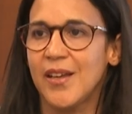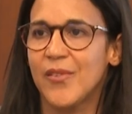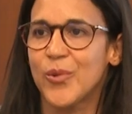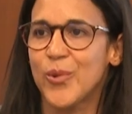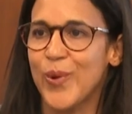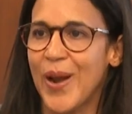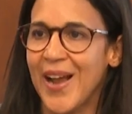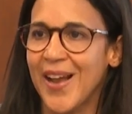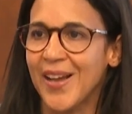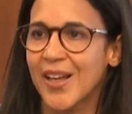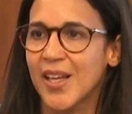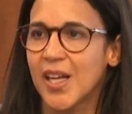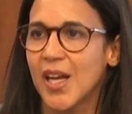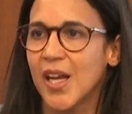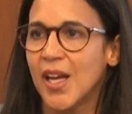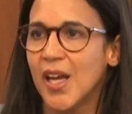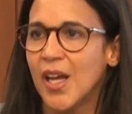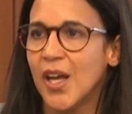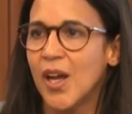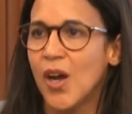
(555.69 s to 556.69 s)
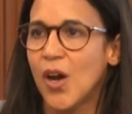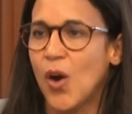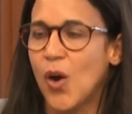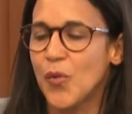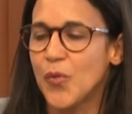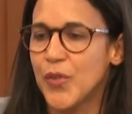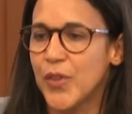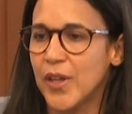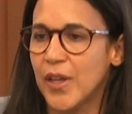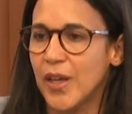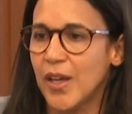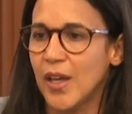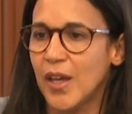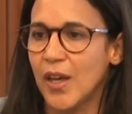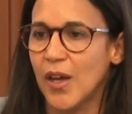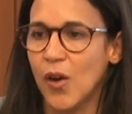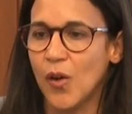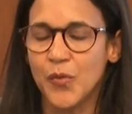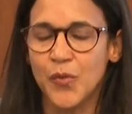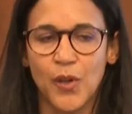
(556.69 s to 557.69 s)
rank of
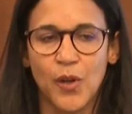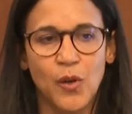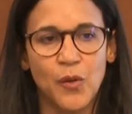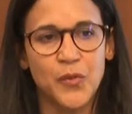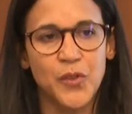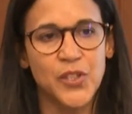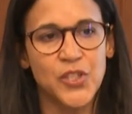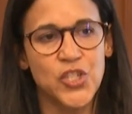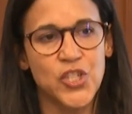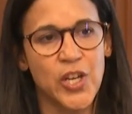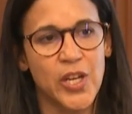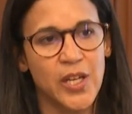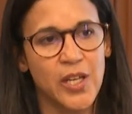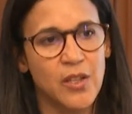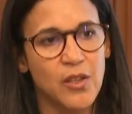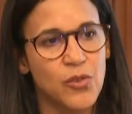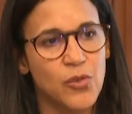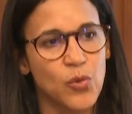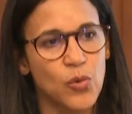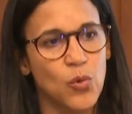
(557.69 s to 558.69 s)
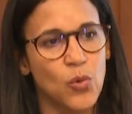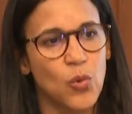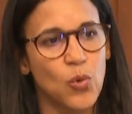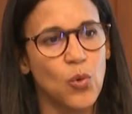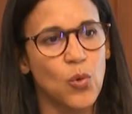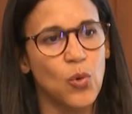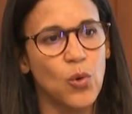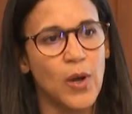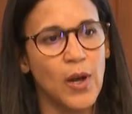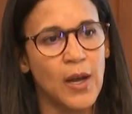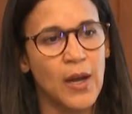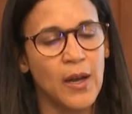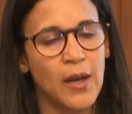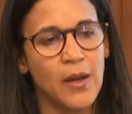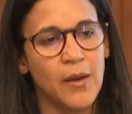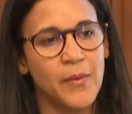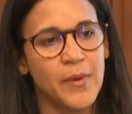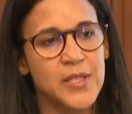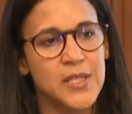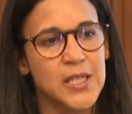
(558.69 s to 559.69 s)
the chain, through
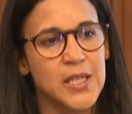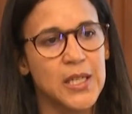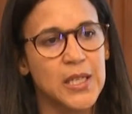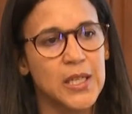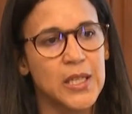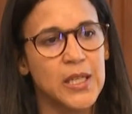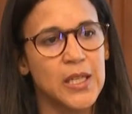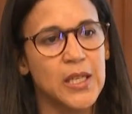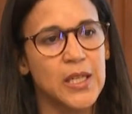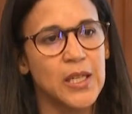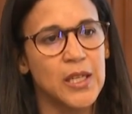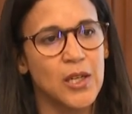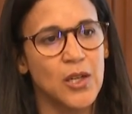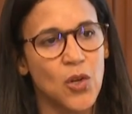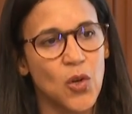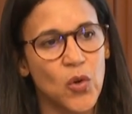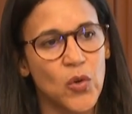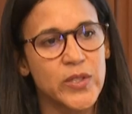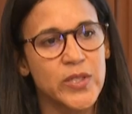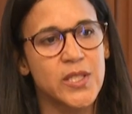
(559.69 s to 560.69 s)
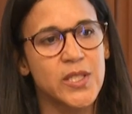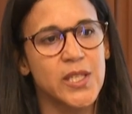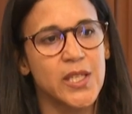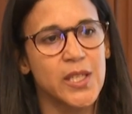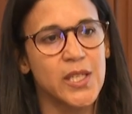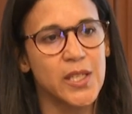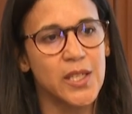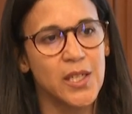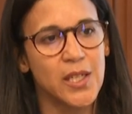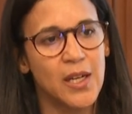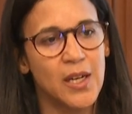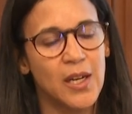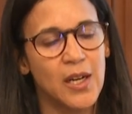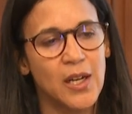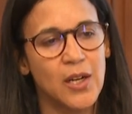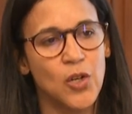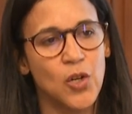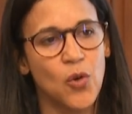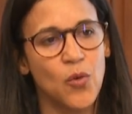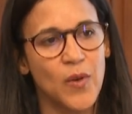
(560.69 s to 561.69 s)
basically low skill,
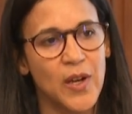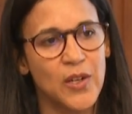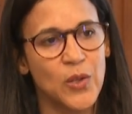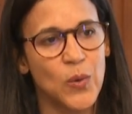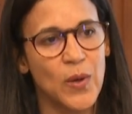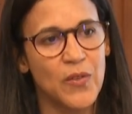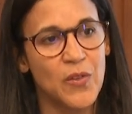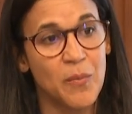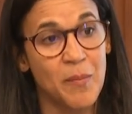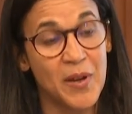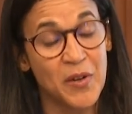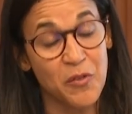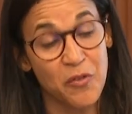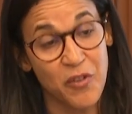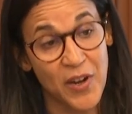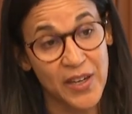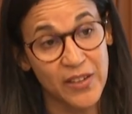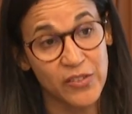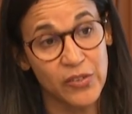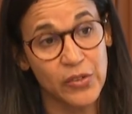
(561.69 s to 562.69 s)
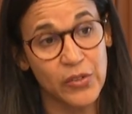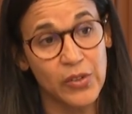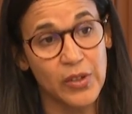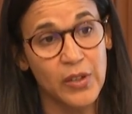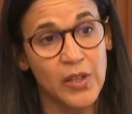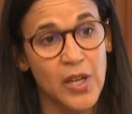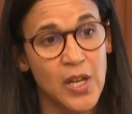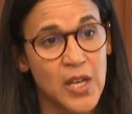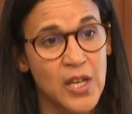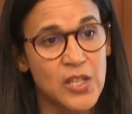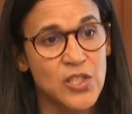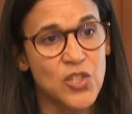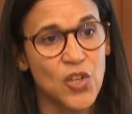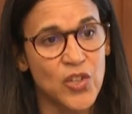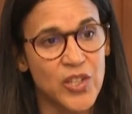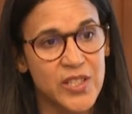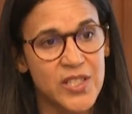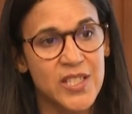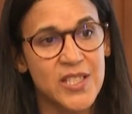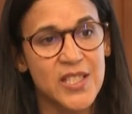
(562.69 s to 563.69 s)
low value added manufacturing. So
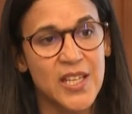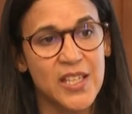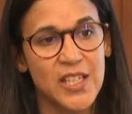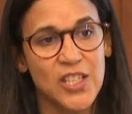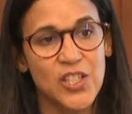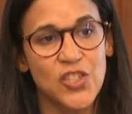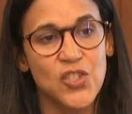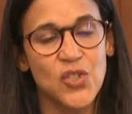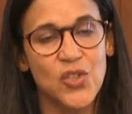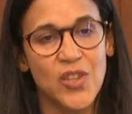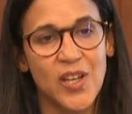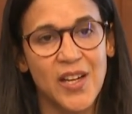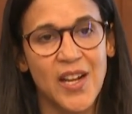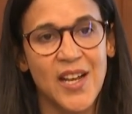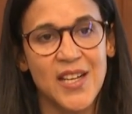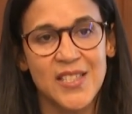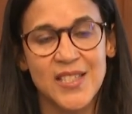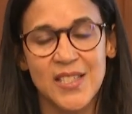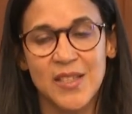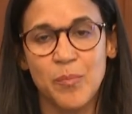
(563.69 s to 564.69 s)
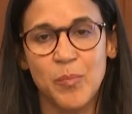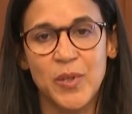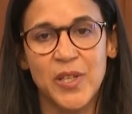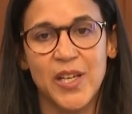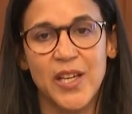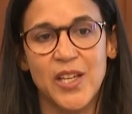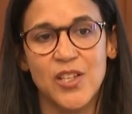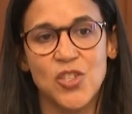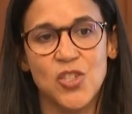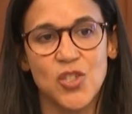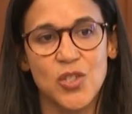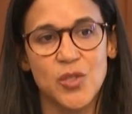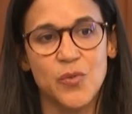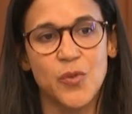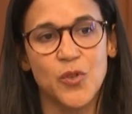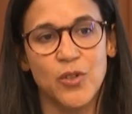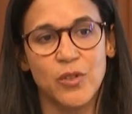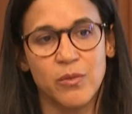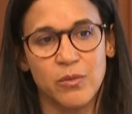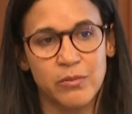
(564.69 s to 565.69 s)
this is an issue that has implications
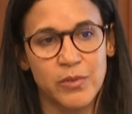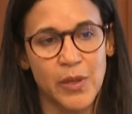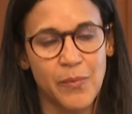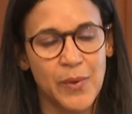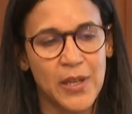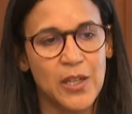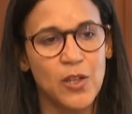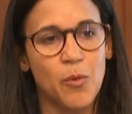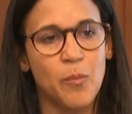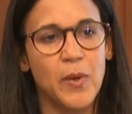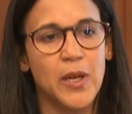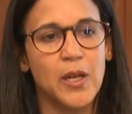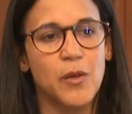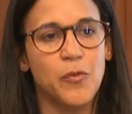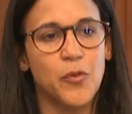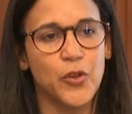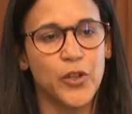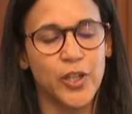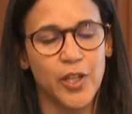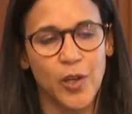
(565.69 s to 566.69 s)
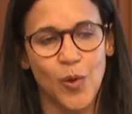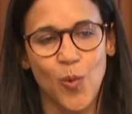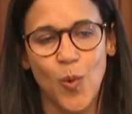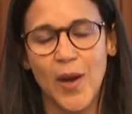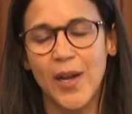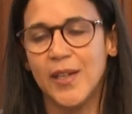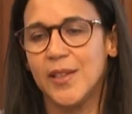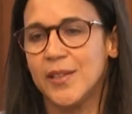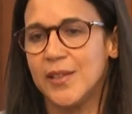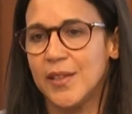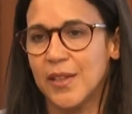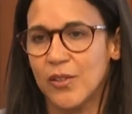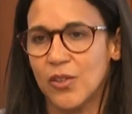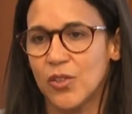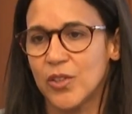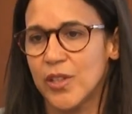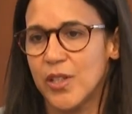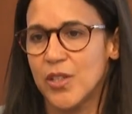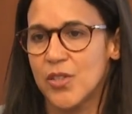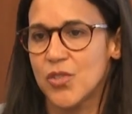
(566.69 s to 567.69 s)
for development, for inequality, and all
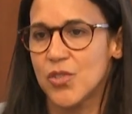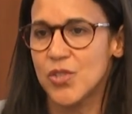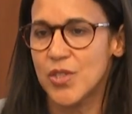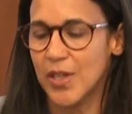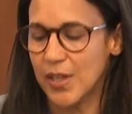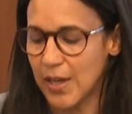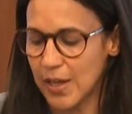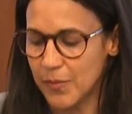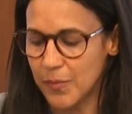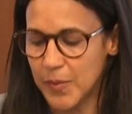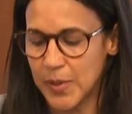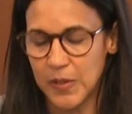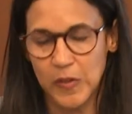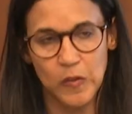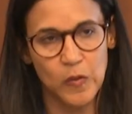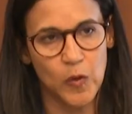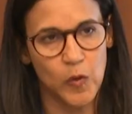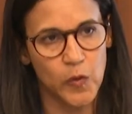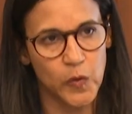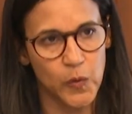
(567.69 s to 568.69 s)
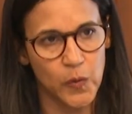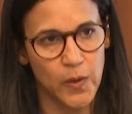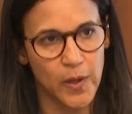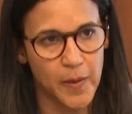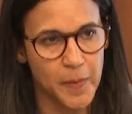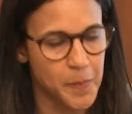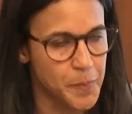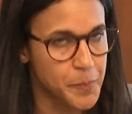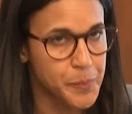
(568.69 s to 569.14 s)
the issues that have been discussed today.